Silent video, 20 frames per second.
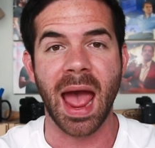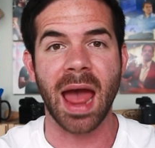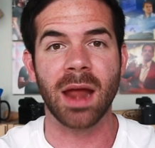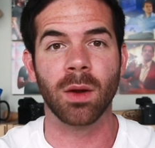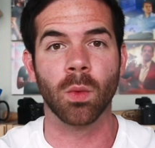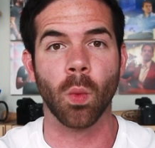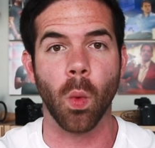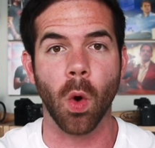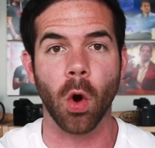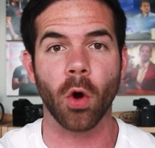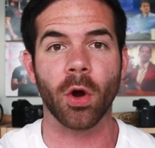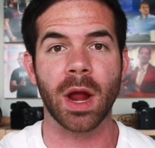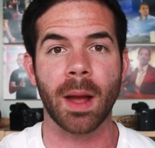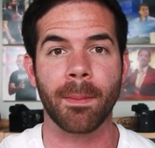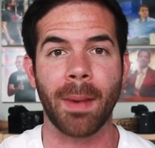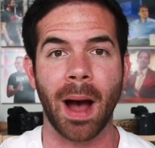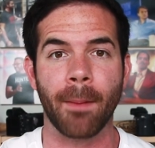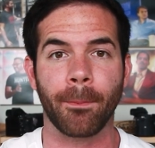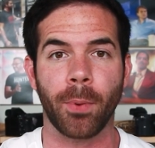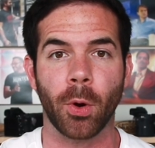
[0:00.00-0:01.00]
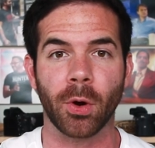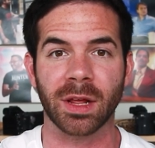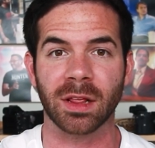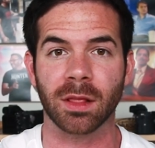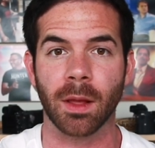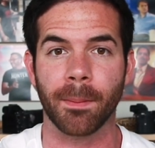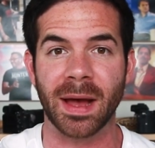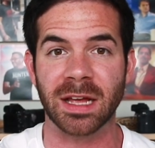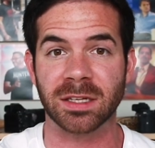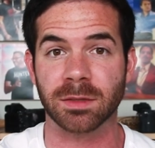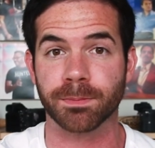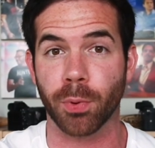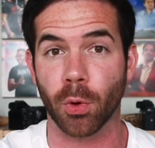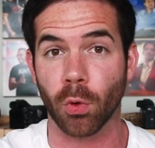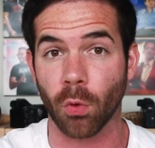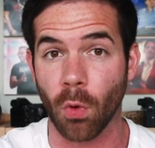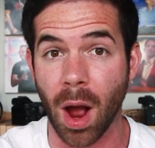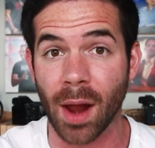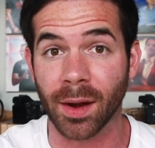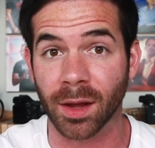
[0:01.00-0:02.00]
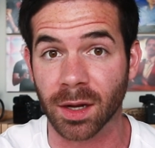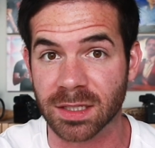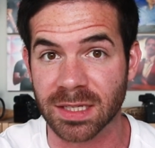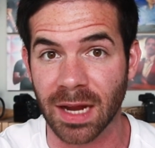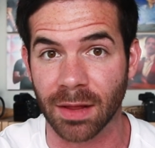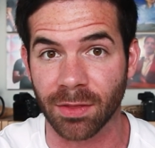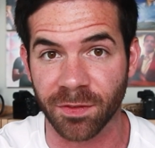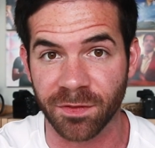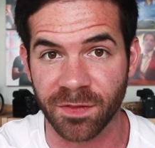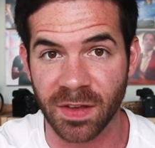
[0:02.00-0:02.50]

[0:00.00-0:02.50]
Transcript: and worry about putting the best product on the